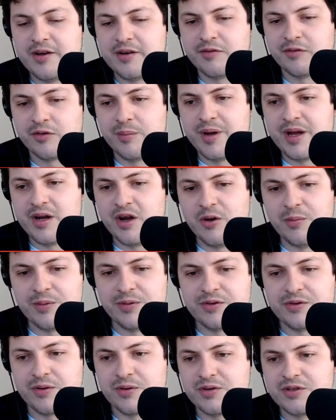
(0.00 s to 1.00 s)
remain open
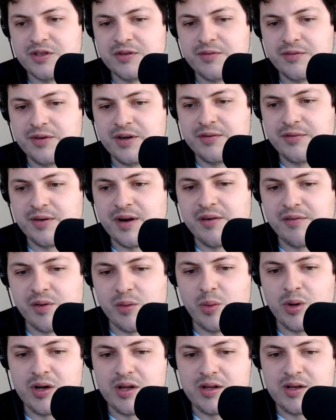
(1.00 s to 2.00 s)
source and free for
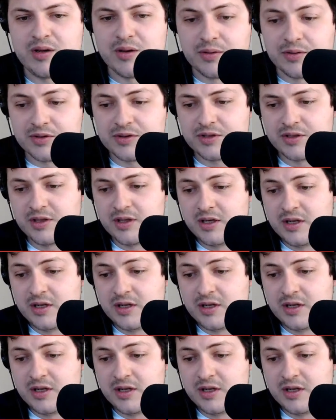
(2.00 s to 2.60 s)
everyone to use.